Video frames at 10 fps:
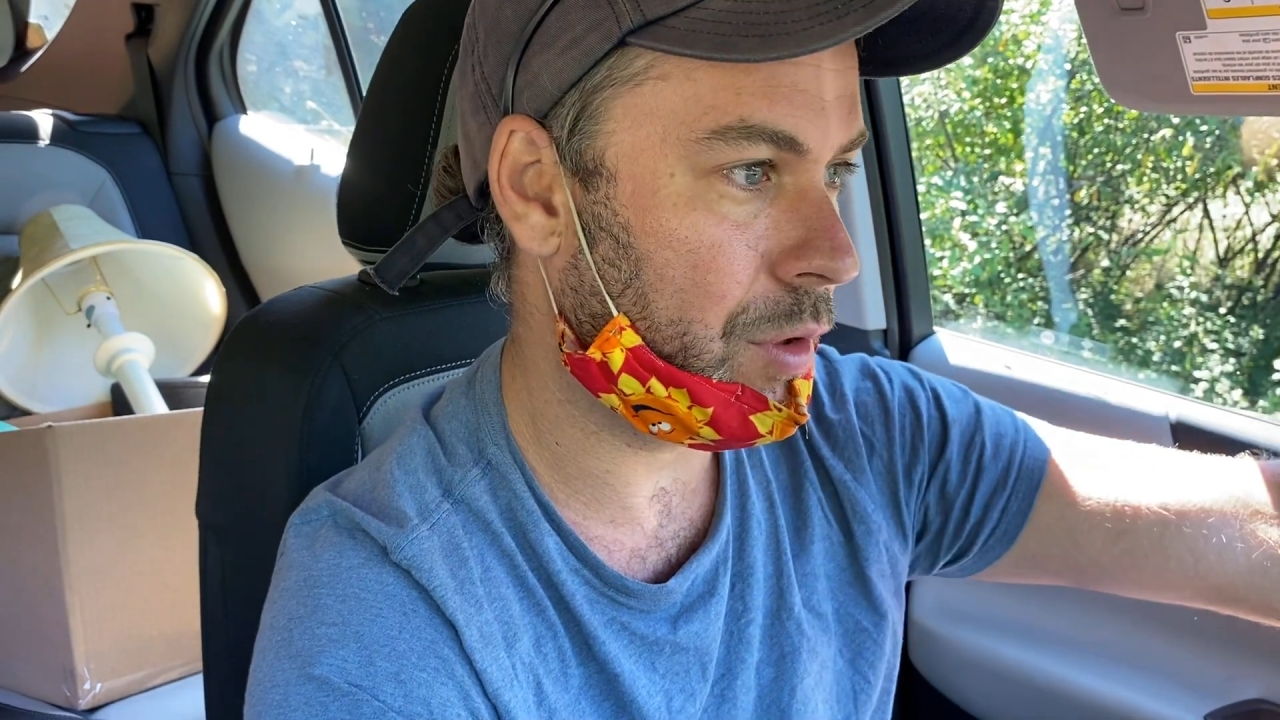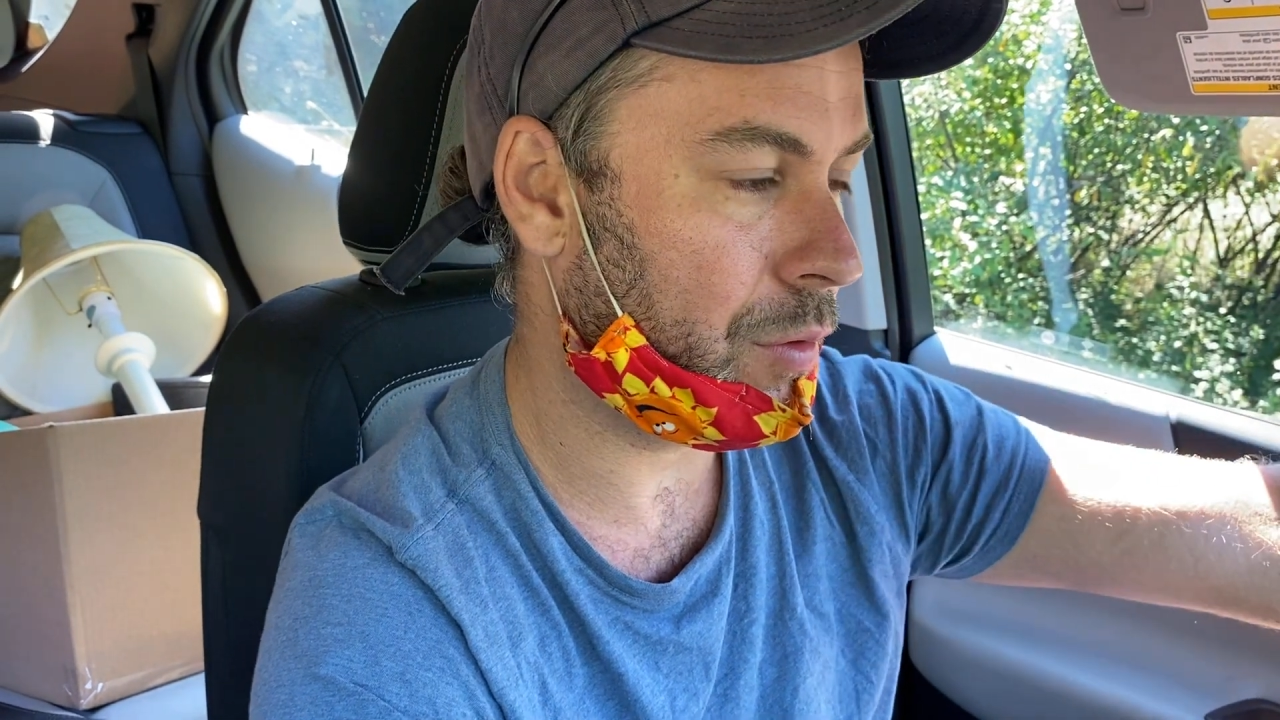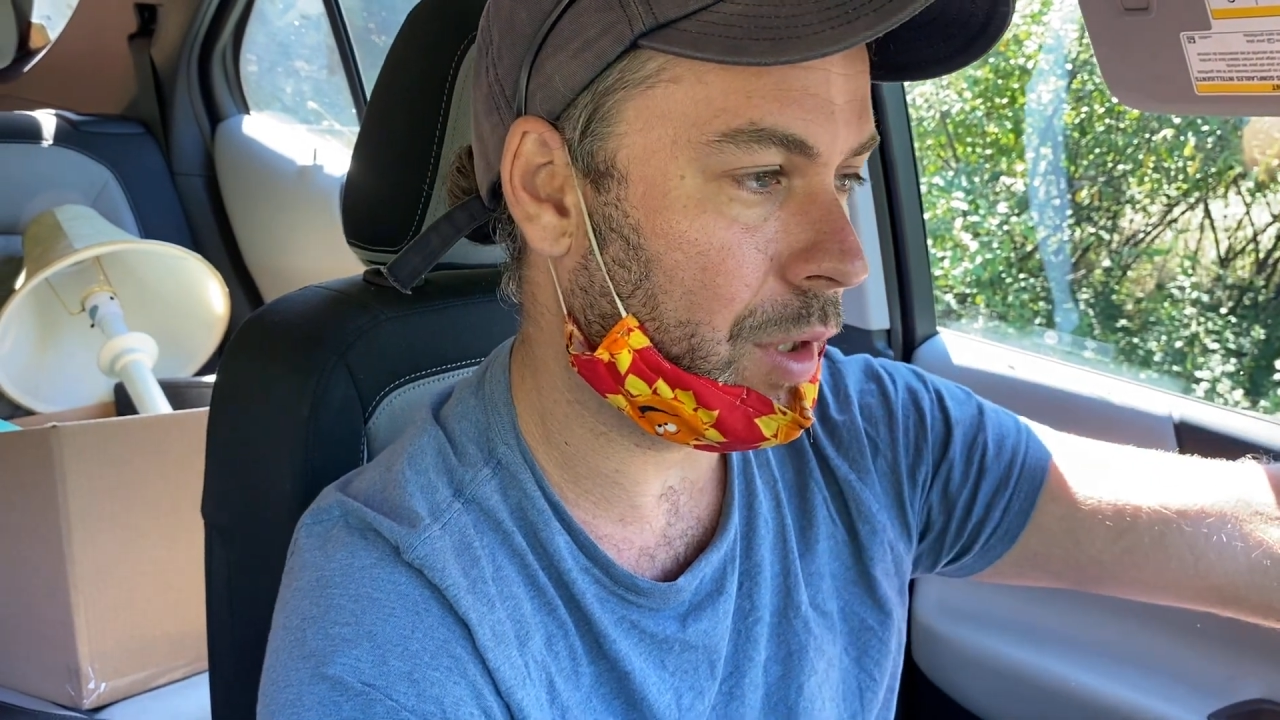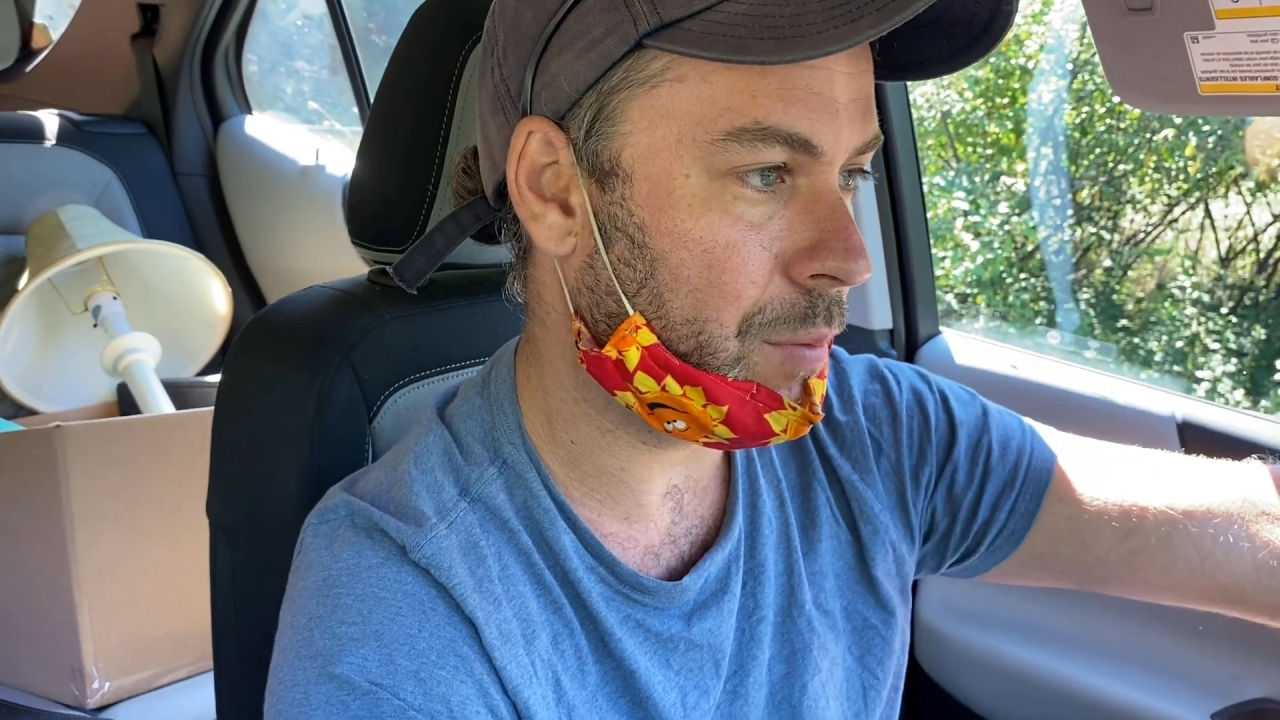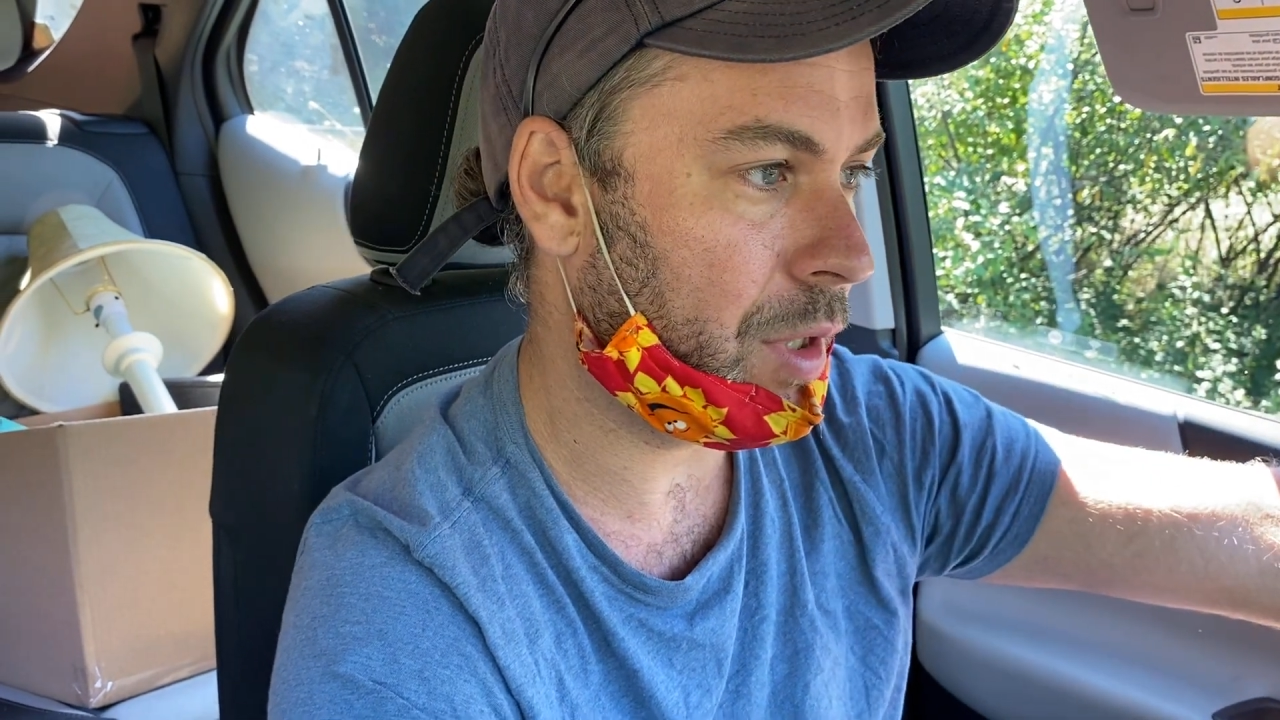know
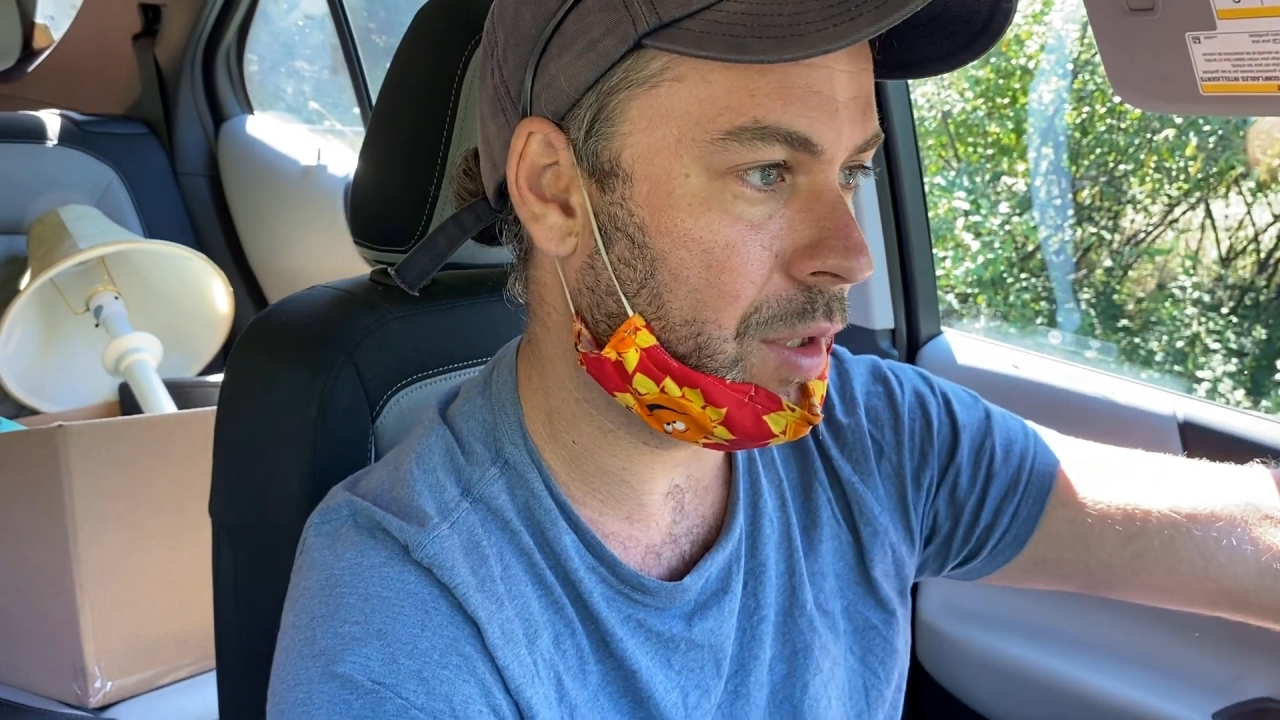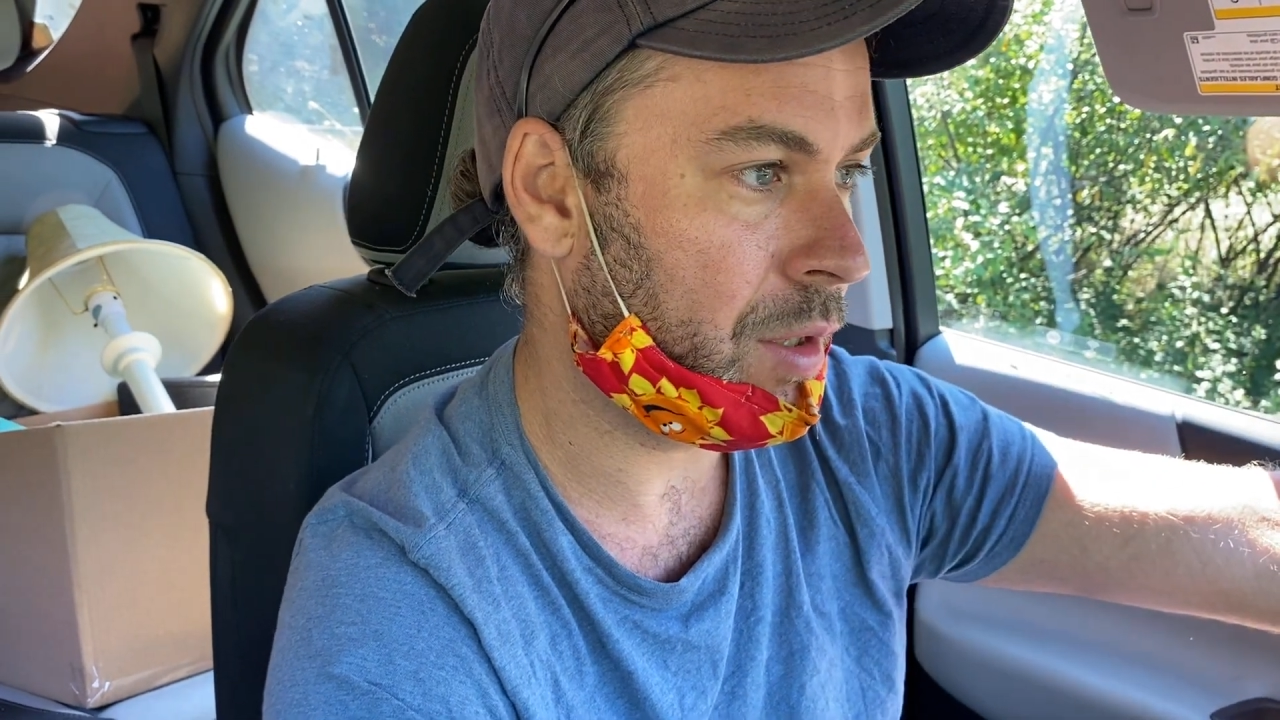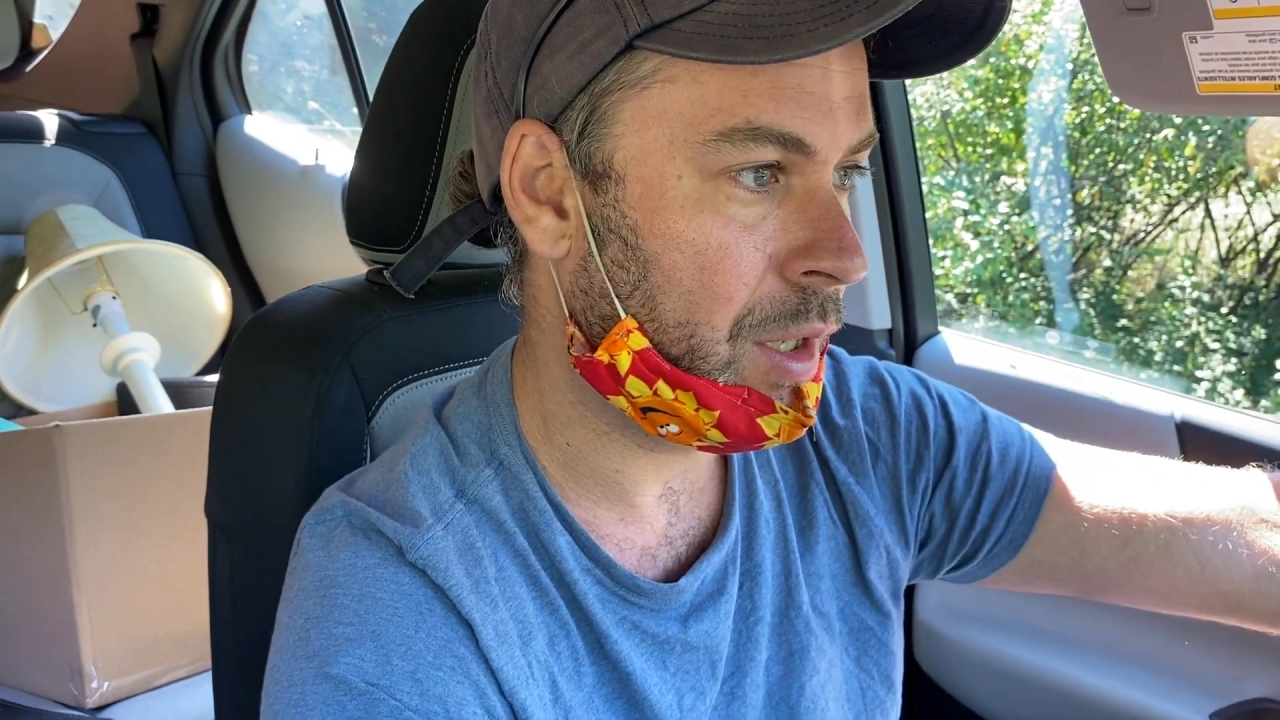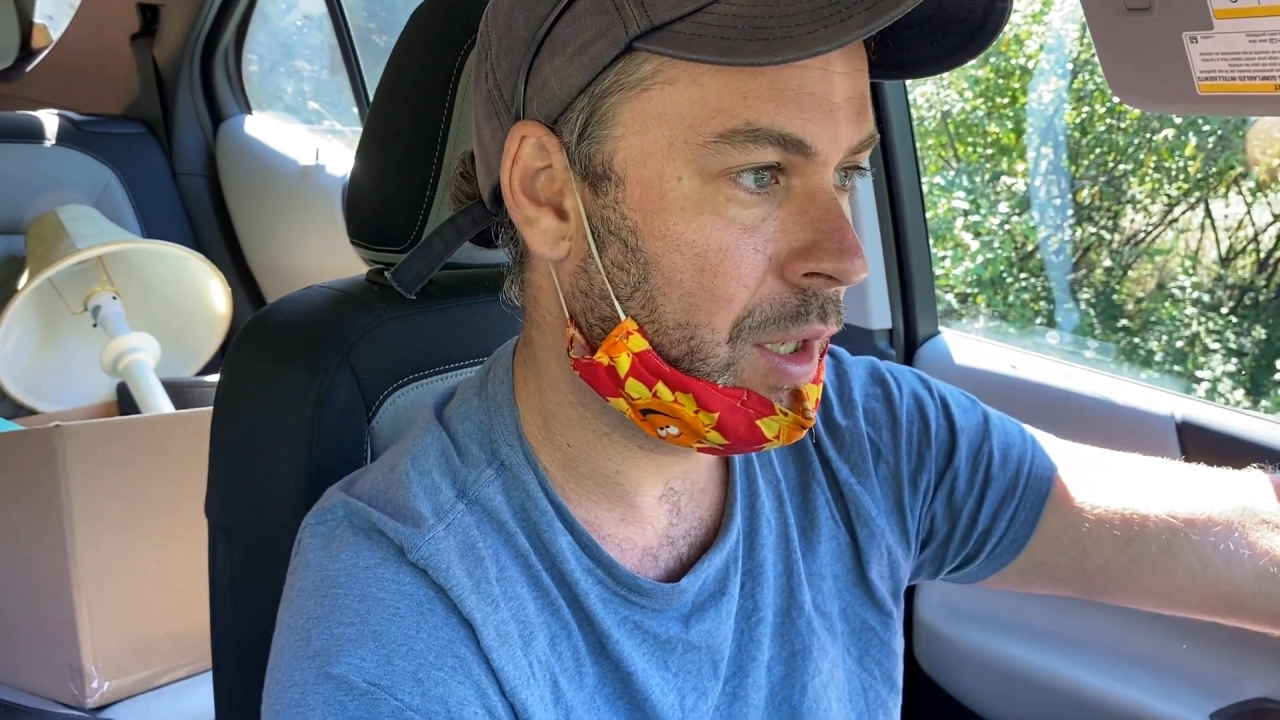what I mean.